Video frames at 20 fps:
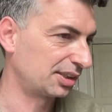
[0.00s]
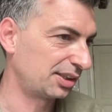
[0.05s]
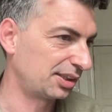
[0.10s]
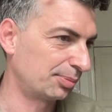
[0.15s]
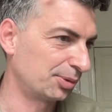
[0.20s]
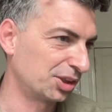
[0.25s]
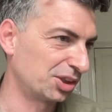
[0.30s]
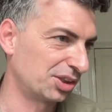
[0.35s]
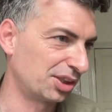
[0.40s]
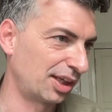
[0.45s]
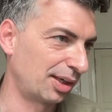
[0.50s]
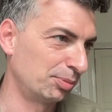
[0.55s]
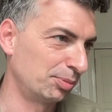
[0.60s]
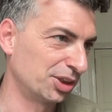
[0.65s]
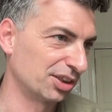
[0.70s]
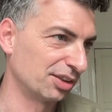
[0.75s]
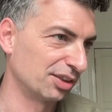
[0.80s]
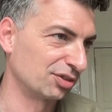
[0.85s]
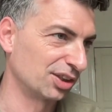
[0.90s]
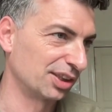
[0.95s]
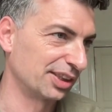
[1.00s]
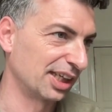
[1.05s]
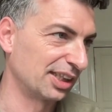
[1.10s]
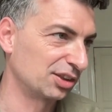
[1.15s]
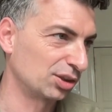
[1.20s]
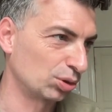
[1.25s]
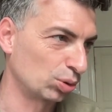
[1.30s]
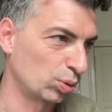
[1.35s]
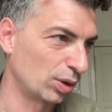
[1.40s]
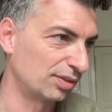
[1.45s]
see how much time is left on that.
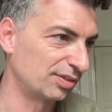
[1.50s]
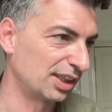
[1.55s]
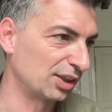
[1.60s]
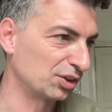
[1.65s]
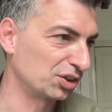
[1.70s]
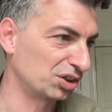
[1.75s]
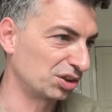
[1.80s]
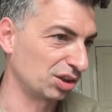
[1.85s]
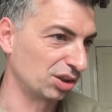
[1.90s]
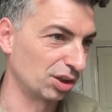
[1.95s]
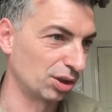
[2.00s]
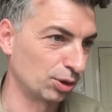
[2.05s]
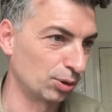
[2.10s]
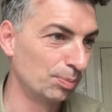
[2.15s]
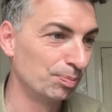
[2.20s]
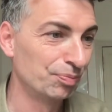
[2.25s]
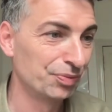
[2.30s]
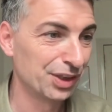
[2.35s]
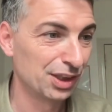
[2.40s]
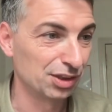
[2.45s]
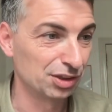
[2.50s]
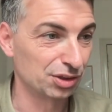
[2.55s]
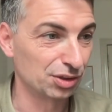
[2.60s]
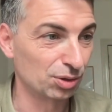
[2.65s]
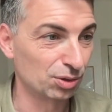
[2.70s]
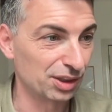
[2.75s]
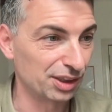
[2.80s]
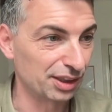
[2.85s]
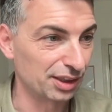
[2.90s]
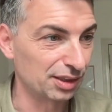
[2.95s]
So twelve hours to go. There's
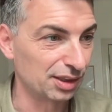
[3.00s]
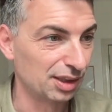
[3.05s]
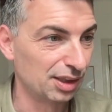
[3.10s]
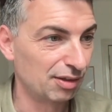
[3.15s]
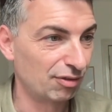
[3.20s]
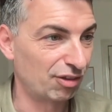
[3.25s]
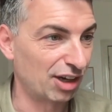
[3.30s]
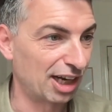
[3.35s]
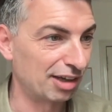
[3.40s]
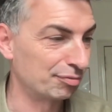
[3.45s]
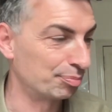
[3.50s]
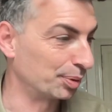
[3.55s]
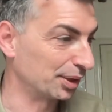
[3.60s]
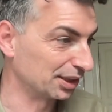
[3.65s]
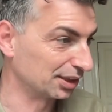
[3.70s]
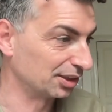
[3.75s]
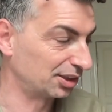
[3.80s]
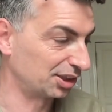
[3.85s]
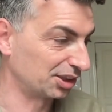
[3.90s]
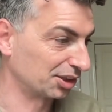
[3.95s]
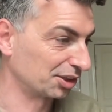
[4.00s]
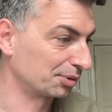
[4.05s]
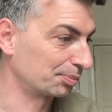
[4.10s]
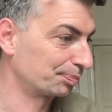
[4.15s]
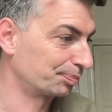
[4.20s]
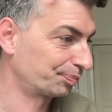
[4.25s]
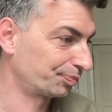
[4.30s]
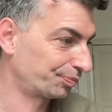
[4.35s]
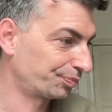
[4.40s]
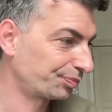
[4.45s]
already five bids here.
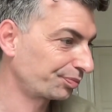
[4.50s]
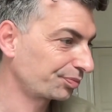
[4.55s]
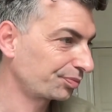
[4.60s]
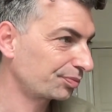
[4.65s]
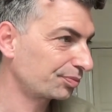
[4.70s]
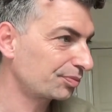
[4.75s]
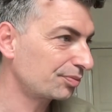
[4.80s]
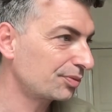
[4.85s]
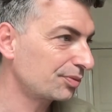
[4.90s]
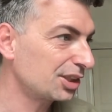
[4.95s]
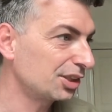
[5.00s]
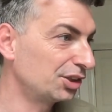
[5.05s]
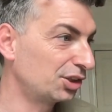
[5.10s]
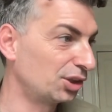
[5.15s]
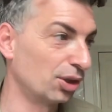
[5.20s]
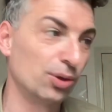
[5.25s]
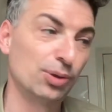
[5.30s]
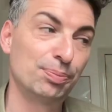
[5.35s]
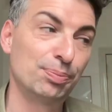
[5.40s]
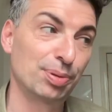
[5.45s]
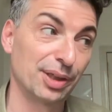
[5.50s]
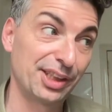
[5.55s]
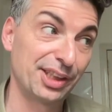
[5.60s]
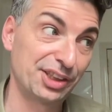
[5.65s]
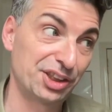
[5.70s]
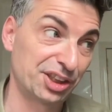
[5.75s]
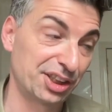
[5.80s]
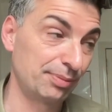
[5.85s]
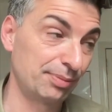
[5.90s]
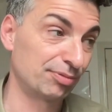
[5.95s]
So pretty
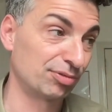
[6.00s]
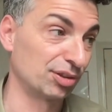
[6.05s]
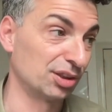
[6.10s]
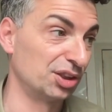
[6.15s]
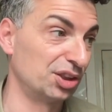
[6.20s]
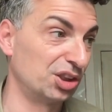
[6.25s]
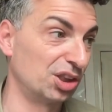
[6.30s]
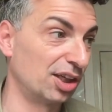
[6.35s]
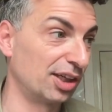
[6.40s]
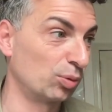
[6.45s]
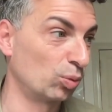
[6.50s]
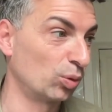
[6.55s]
cheap for a John